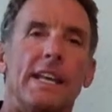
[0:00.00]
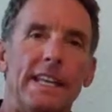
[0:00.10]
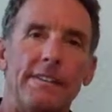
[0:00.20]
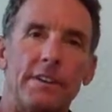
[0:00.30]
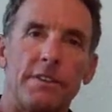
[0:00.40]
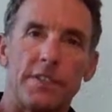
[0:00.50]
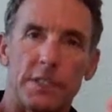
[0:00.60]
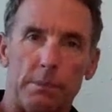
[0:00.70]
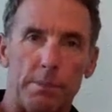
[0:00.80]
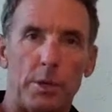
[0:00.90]
even if it's
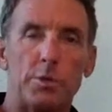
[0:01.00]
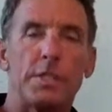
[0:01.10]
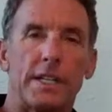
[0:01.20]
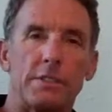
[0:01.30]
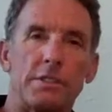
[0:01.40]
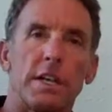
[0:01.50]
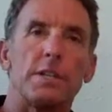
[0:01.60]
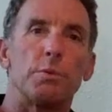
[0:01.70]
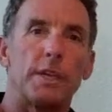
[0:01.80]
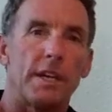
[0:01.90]
a
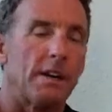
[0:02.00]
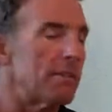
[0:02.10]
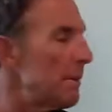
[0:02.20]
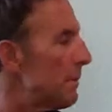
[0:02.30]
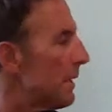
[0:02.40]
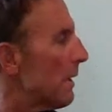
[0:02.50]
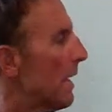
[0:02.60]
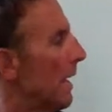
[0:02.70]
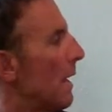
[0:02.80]
post-exercise recovery meal,